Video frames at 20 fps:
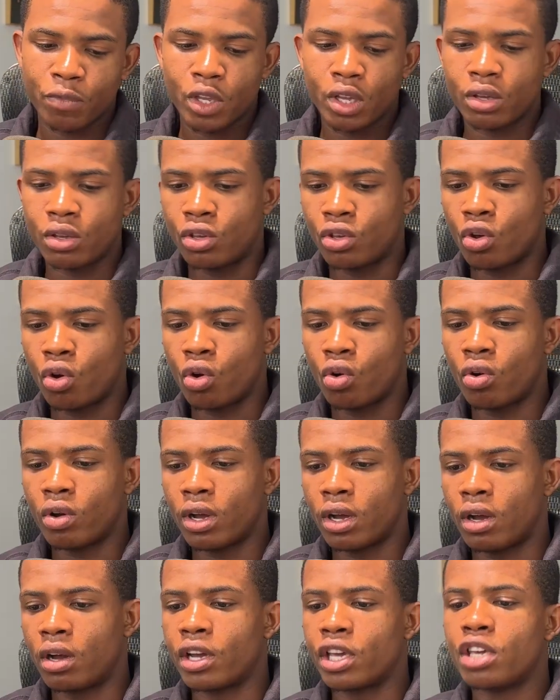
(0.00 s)
your
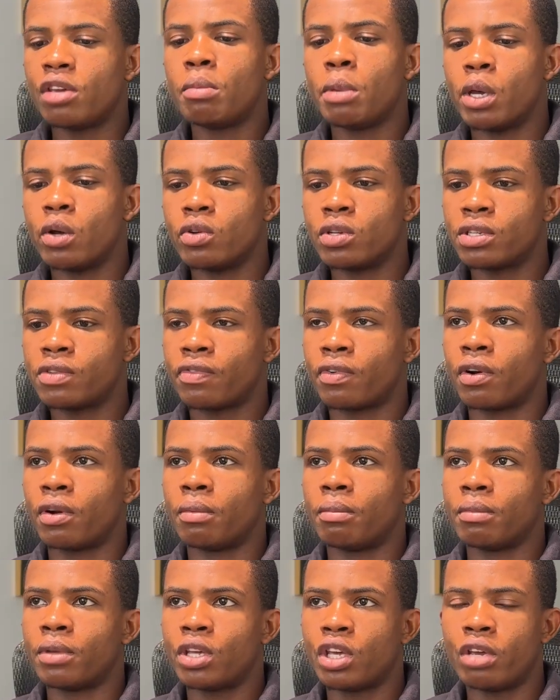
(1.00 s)
emails
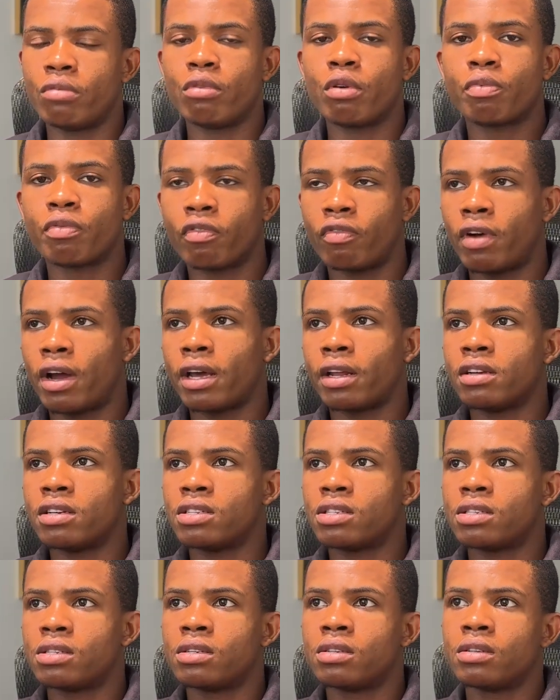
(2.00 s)
from email
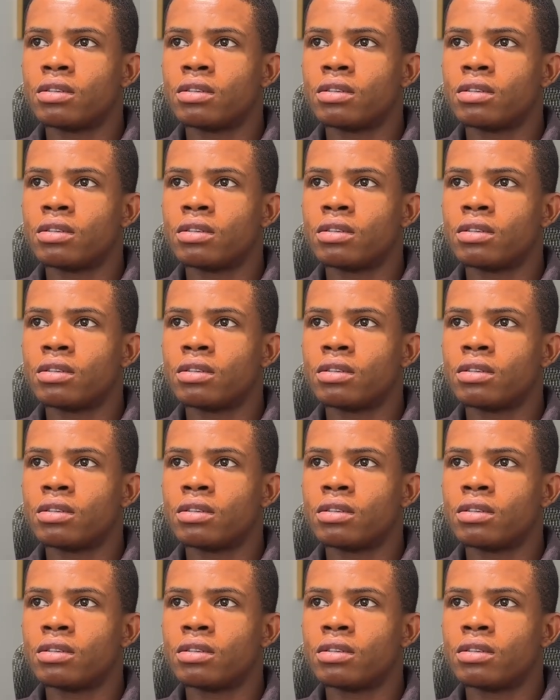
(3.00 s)
providers,